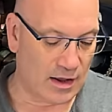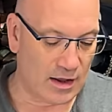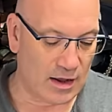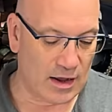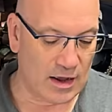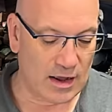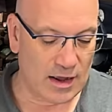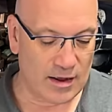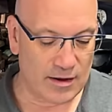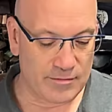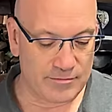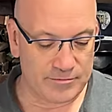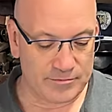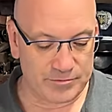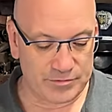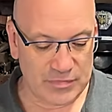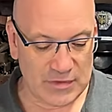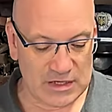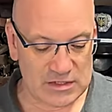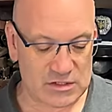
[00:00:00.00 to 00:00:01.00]

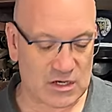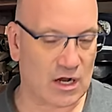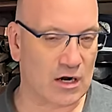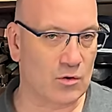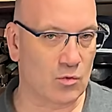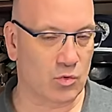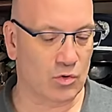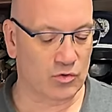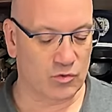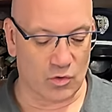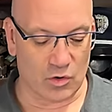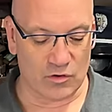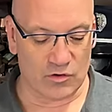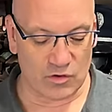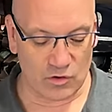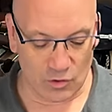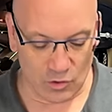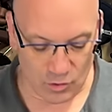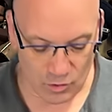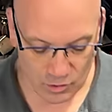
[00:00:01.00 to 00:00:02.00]
It's got a World War
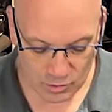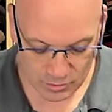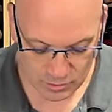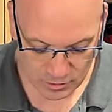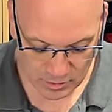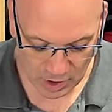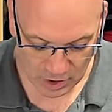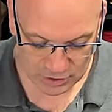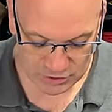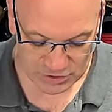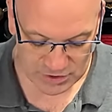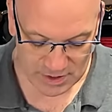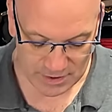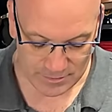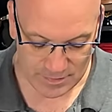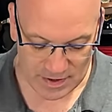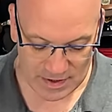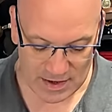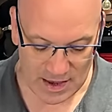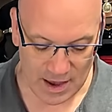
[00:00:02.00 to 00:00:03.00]
II
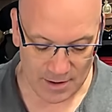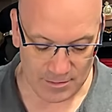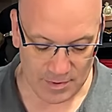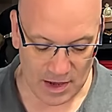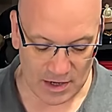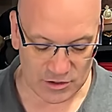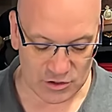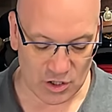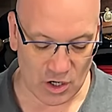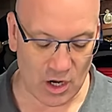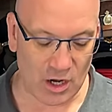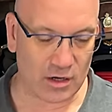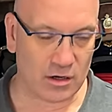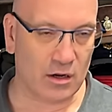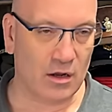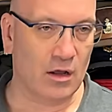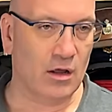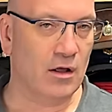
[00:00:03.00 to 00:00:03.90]
RCMP Capt badge on.